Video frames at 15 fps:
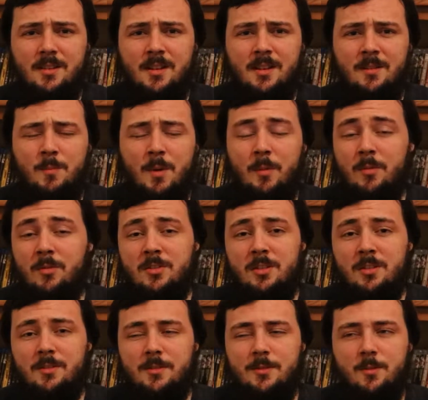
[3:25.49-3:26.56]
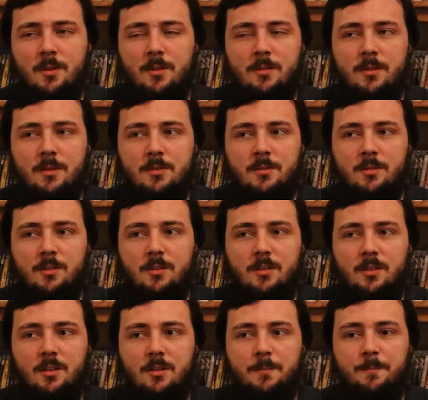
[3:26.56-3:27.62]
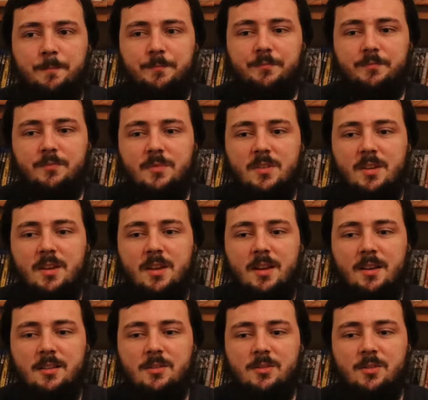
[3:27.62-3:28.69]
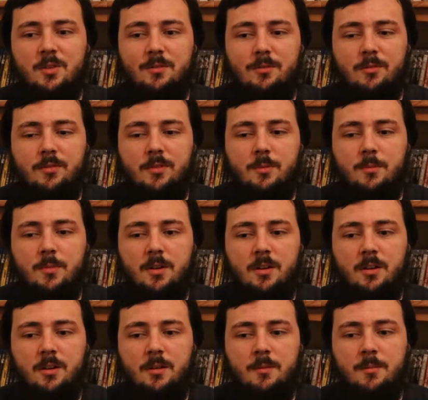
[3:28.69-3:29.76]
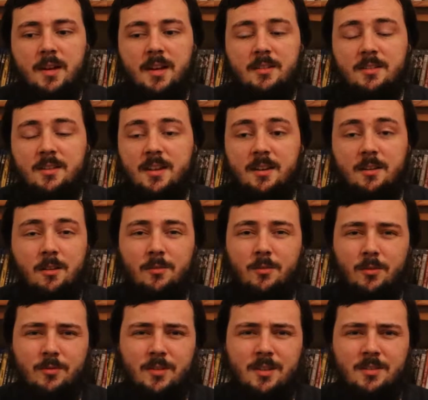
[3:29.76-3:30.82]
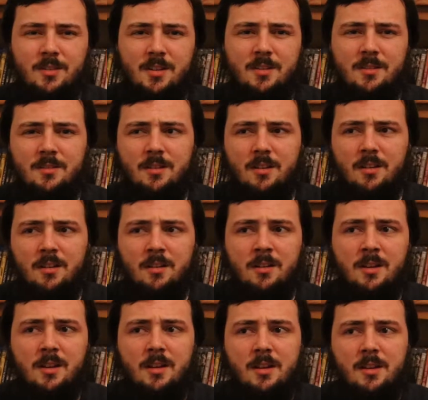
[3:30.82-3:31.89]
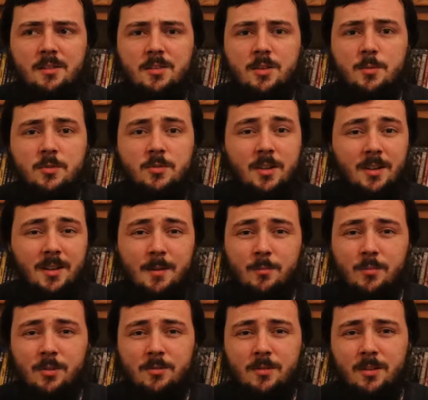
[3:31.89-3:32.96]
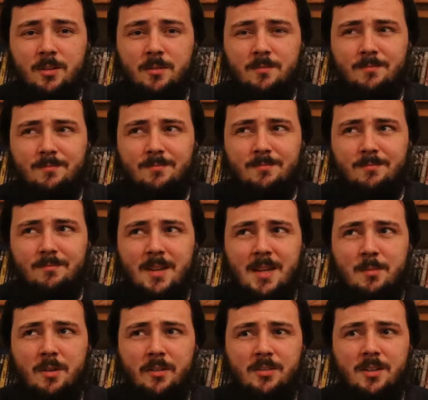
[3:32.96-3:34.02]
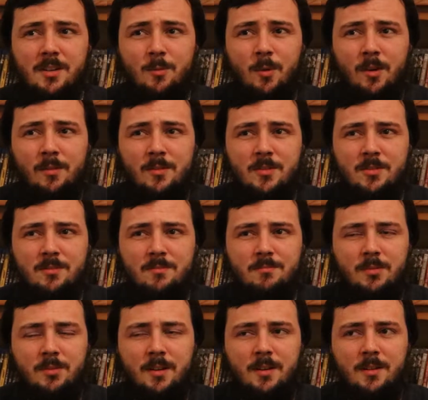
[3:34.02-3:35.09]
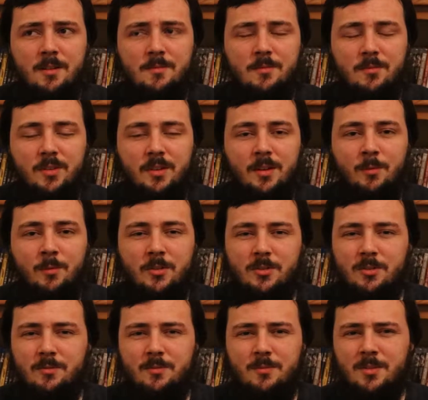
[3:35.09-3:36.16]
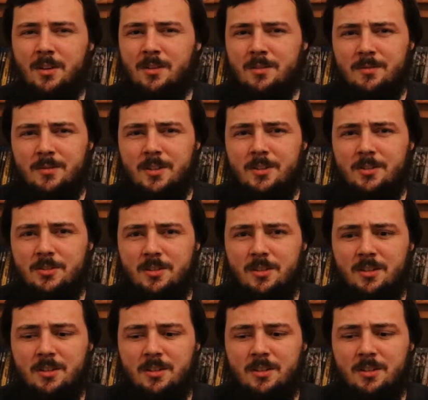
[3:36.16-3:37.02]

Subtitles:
And Mummy Returns as well. It's not an awful film. And yeah, I've not really seen Tomb of the Dragon Emperor. Maybe I've seen it once, but I don't even think I watched it from start to finish.